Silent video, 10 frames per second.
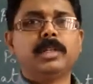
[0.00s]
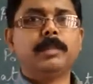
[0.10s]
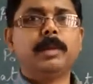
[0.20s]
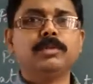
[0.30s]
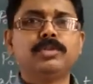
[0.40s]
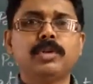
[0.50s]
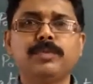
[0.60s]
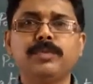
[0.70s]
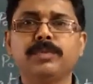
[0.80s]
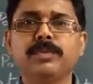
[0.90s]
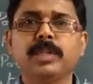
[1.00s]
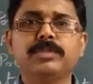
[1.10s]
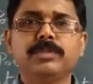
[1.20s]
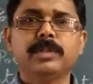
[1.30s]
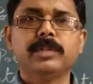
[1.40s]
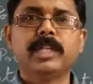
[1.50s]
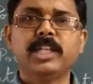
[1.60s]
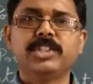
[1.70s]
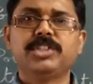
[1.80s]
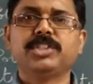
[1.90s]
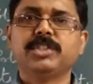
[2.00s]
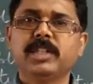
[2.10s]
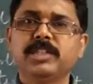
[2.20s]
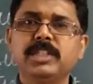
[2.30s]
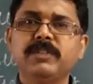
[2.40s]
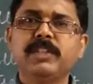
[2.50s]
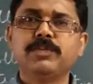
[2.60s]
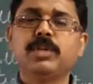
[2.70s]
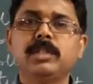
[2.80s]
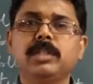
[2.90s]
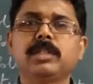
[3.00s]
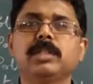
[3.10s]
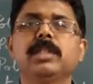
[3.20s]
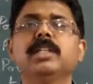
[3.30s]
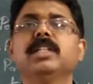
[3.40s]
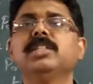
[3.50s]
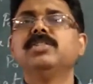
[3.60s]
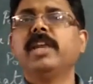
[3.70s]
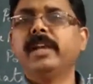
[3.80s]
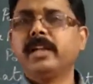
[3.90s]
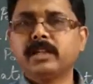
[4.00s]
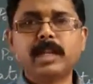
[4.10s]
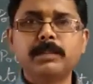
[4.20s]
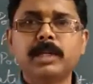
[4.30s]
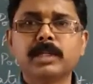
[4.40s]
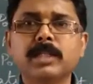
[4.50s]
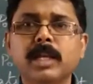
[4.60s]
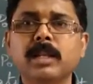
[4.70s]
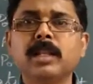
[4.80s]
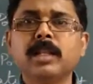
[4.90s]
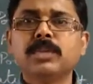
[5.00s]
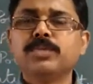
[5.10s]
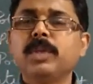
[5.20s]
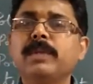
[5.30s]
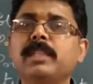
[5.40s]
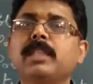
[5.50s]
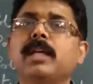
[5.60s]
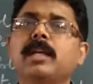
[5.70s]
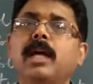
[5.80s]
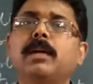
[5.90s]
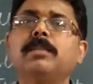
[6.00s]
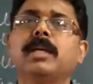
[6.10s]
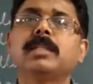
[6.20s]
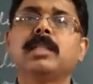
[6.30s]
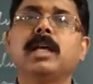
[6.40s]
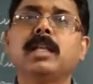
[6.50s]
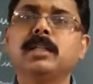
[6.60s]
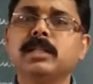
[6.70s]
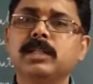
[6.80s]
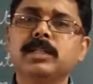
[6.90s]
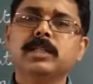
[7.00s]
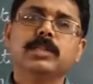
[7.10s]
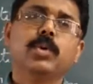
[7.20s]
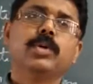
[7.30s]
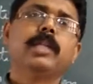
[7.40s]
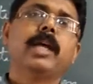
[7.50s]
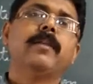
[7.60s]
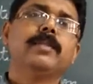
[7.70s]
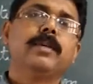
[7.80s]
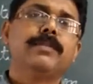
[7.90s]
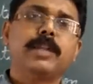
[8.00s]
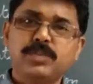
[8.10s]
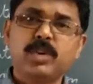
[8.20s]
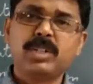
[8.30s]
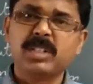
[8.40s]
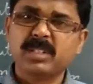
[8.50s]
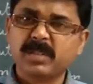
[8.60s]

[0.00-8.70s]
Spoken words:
amount of the drainage, the sewage water is drained in Ramgarh. So even the Ramgarh don't have the fresh water.